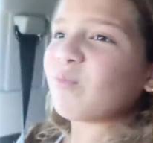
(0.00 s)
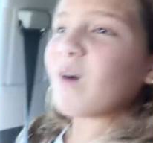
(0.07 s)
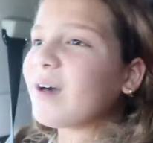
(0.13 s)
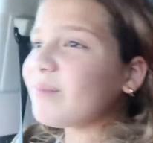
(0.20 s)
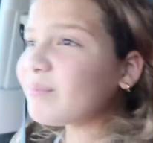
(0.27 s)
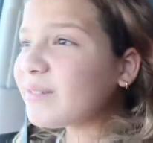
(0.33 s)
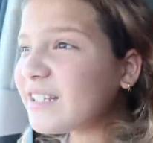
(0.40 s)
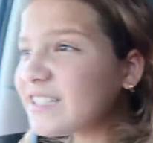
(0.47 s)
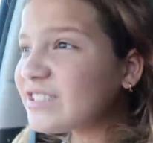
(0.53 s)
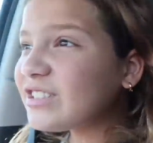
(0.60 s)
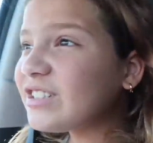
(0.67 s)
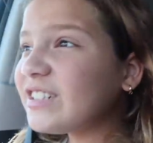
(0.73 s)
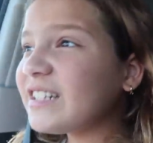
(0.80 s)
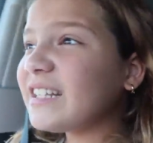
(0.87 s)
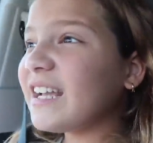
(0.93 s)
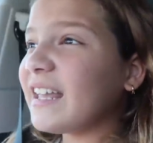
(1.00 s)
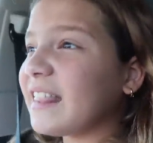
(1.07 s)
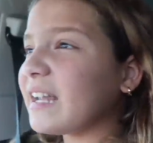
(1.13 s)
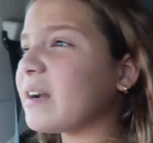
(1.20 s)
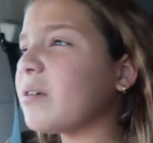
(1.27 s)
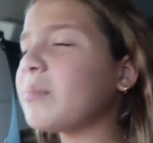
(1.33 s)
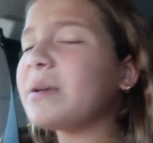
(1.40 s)
one blizzard, and
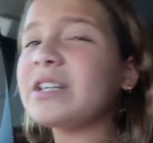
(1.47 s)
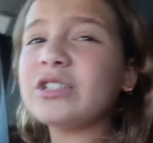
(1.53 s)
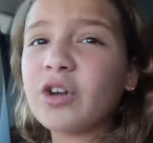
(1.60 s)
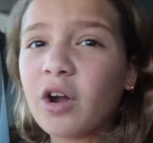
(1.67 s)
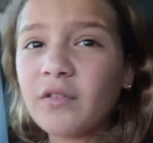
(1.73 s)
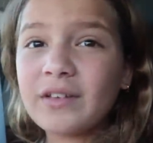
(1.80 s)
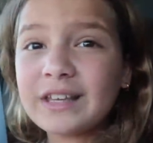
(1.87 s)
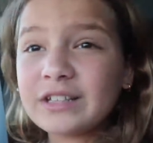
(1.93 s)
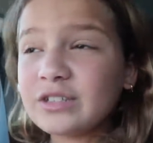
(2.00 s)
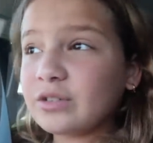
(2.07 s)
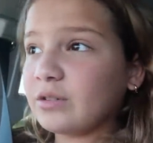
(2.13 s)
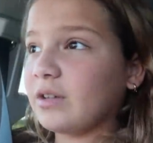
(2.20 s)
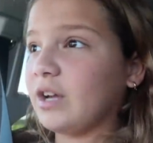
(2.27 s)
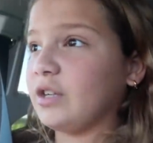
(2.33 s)
then I'll be starving until